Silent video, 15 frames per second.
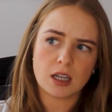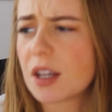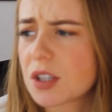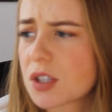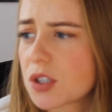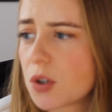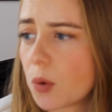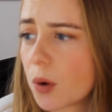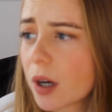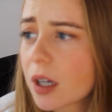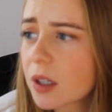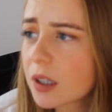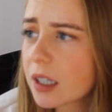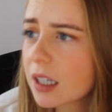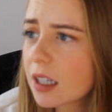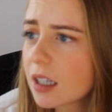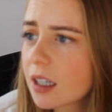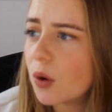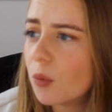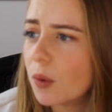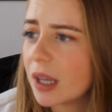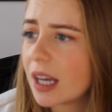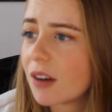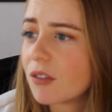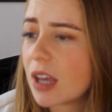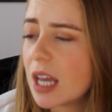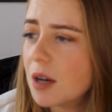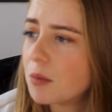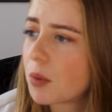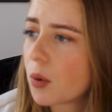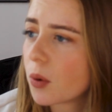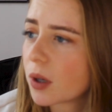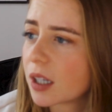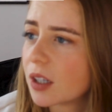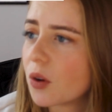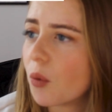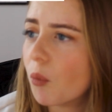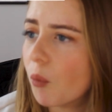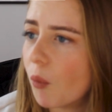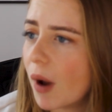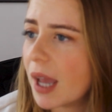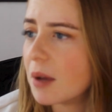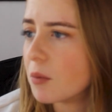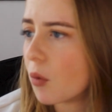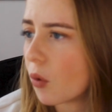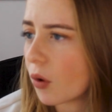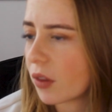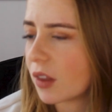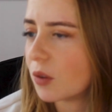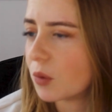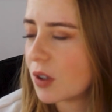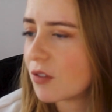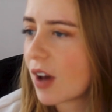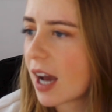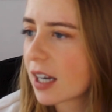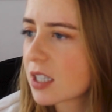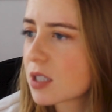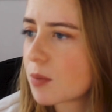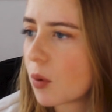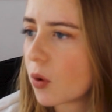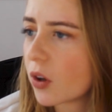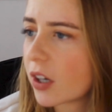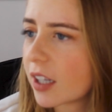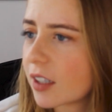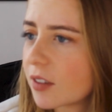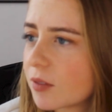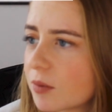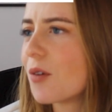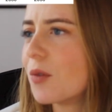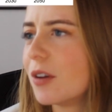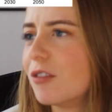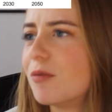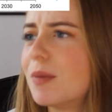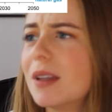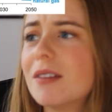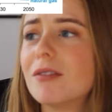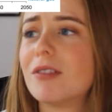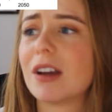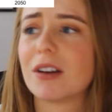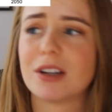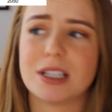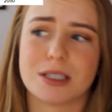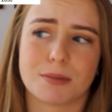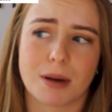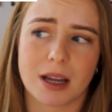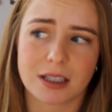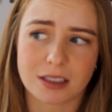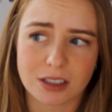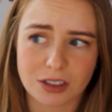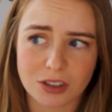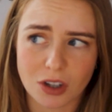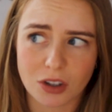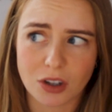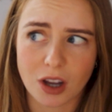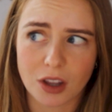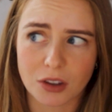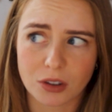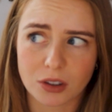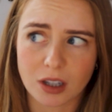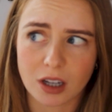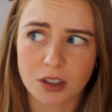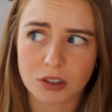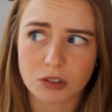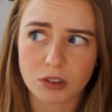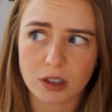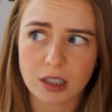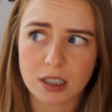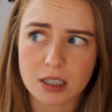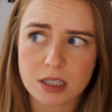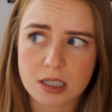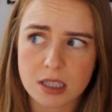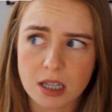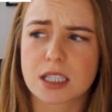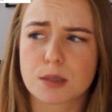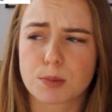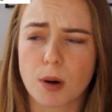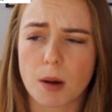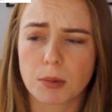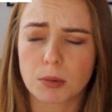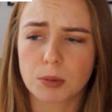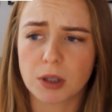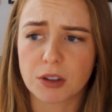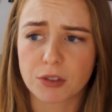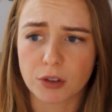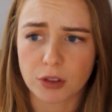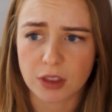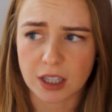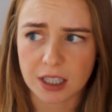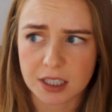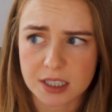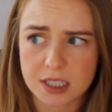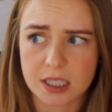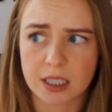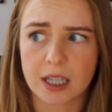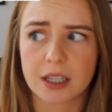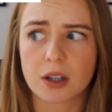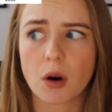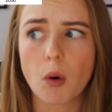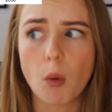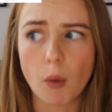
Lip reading: Historically, we have imported way more than we've exported. We've been very dependent on other countries. This is probably for things like